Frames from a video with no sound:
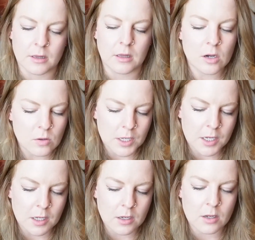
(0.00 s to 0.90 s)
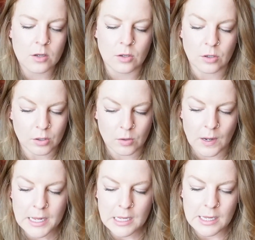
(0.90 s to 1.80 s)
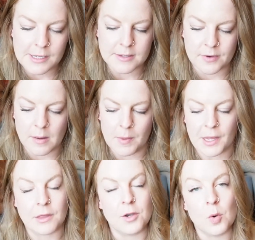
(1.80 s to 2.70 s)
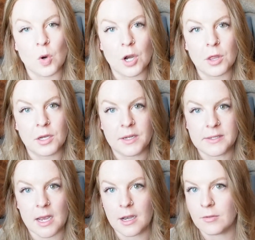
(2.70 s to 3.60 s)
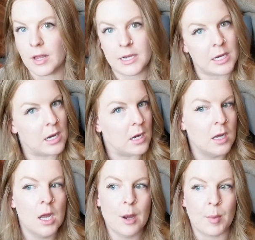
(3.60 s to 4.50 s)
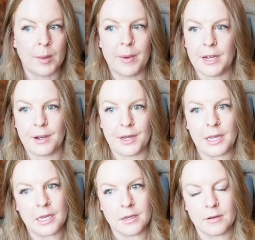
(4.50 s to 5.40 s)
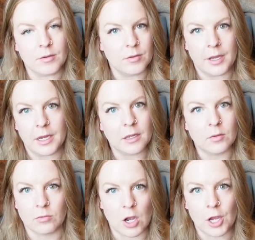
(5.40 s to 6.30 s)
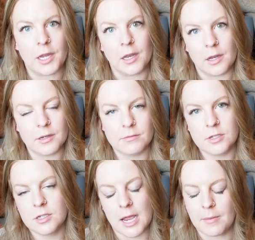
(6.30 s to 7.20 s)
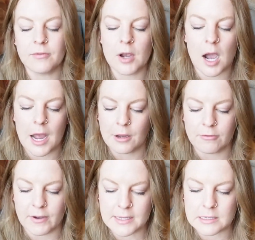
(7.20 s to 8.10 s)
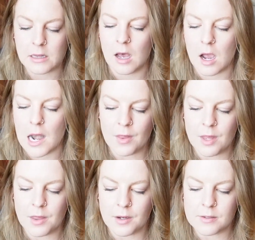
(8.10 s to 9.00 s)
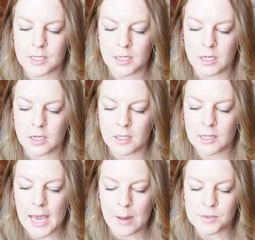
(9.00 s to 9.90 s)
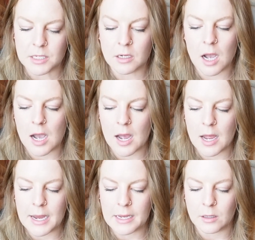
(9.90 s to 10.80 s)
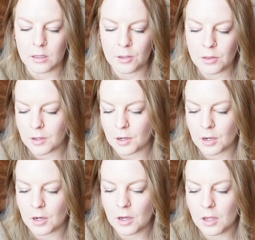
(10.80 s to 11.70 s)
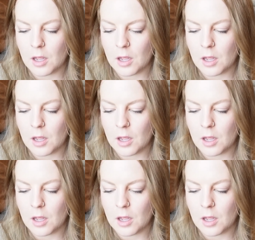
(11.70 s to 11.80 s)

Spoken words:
Logan, who is from like the north, and he's kind of like a barbarian, like rugged type of guy who fights a lot. And then there's like a captain guy, Luther,